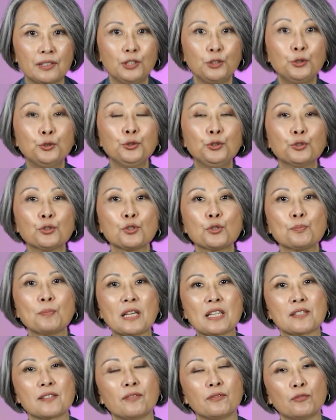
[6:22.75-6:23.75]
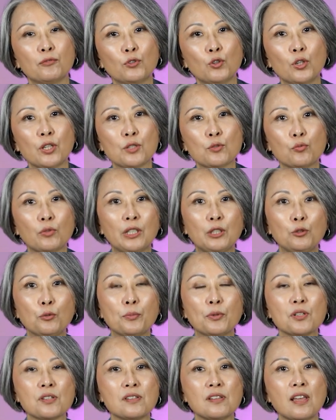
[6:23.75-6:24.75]
You use passive voice when you
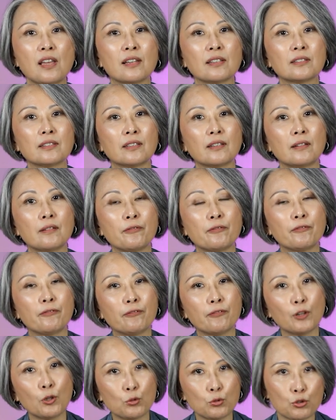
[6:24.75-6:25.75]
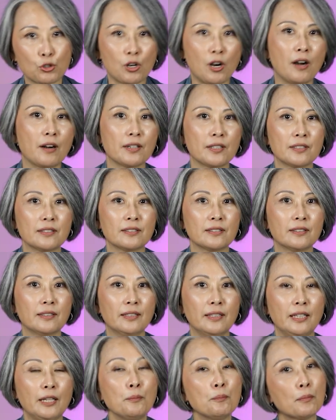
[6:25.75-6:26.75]
present a flowchart
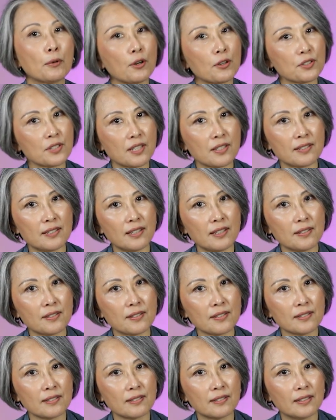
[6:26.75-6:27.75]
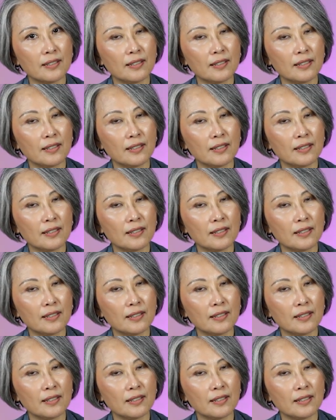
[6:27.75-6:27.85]
in processes.